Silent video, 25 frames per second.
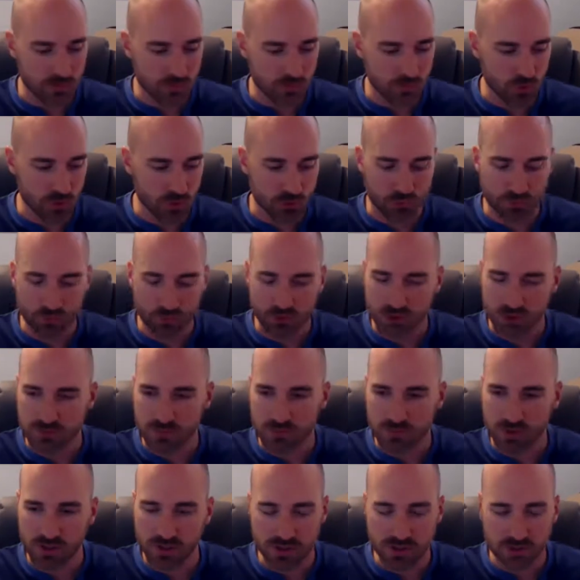WordPress
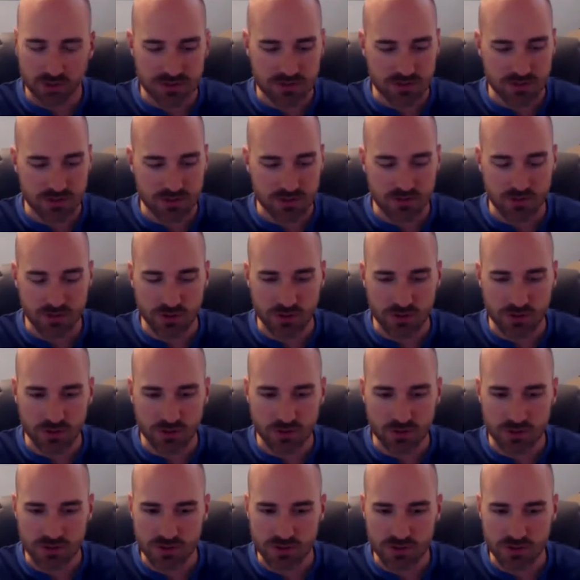plugins that you can
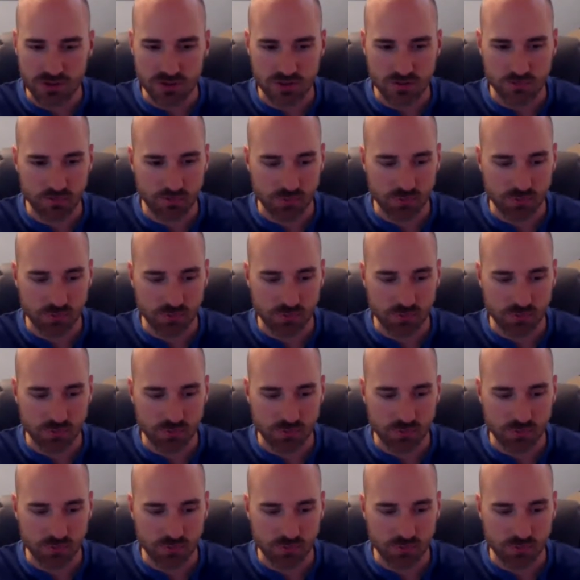use to just